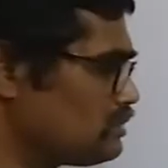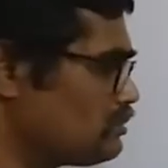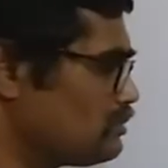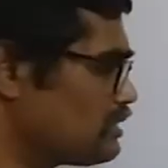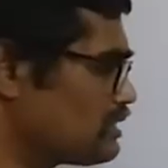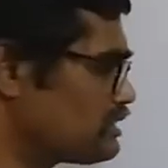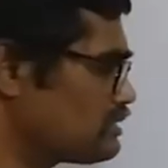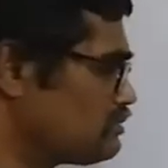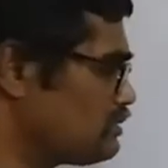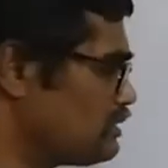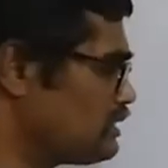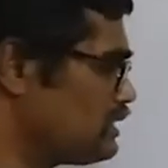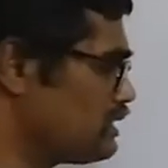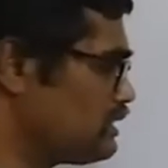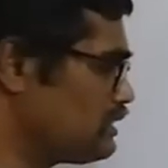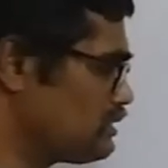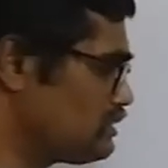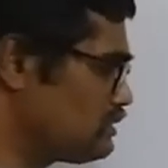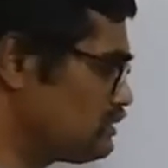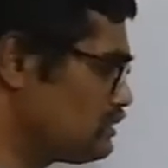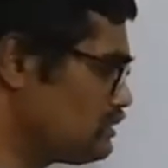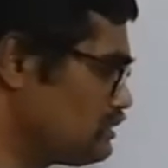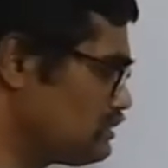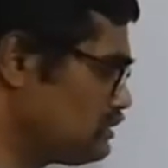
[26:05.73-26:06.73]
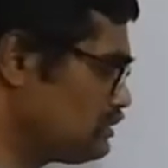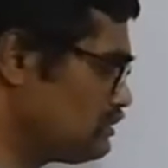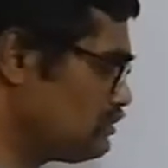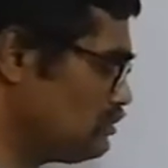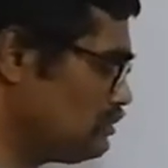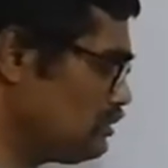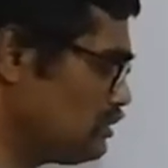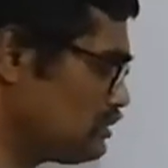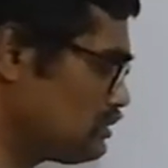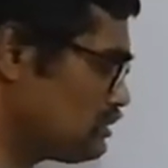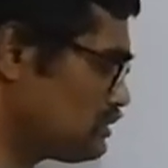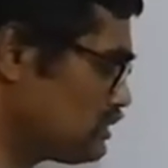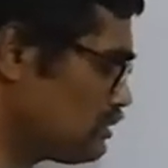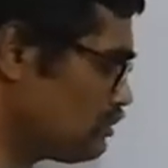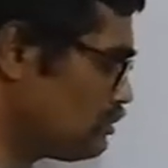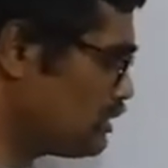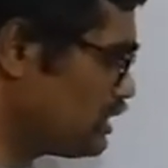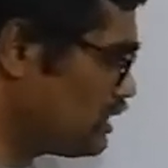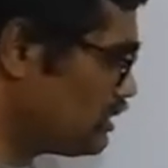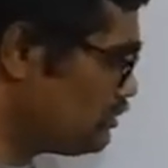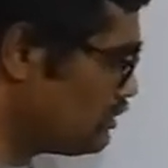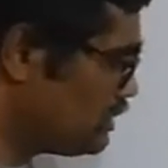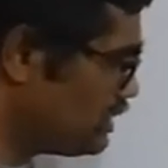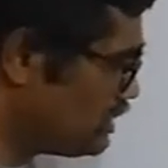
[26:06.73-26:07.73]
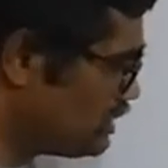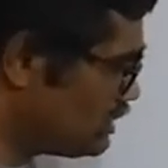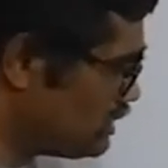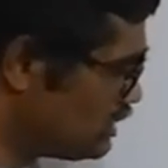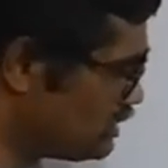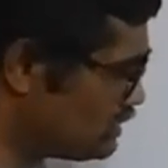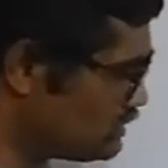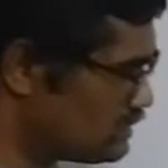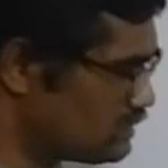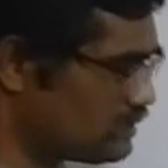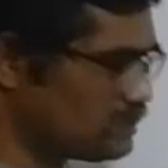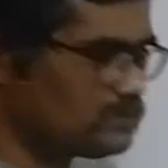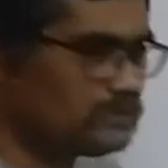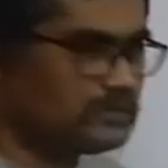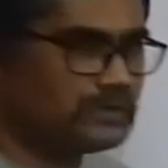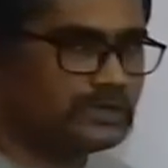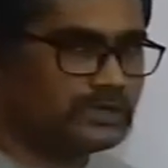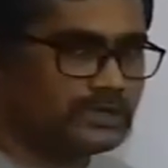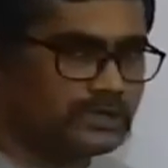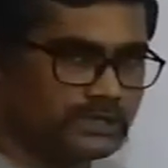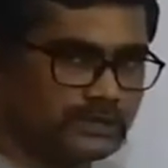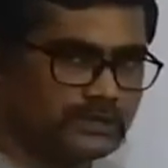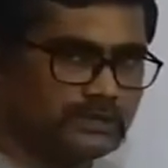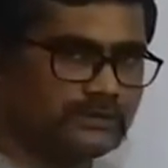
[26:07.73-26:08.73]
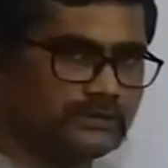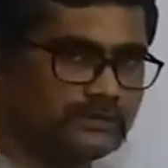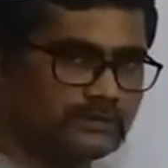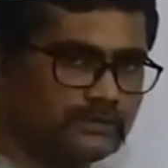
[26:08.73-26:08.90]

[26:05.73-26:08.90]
I'm explaining it. Somebody might ask a question.